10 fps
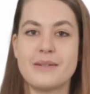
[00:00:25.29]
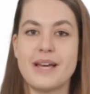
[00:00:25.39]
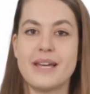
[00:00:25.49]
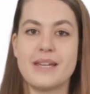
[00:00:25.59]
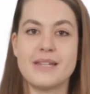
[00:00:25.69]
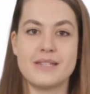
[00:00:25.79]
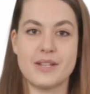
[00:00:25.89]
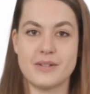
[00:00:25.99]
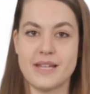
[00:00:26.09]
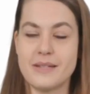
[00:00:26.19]
data
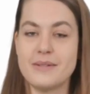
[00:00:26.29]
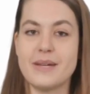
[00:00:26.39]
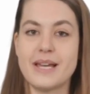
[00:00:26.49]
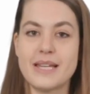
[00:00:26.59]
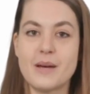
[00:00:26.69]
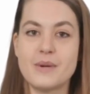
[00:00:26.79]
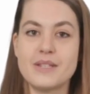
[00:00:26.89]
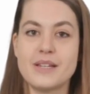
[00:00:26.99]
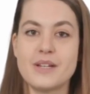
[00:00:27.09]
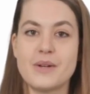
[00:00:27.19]
consulting, and
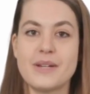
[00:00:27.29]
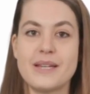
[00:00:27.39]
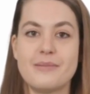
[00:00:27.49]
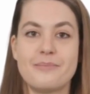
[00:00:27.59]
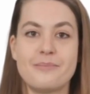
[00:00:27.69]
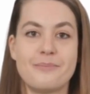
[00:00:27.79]
network security.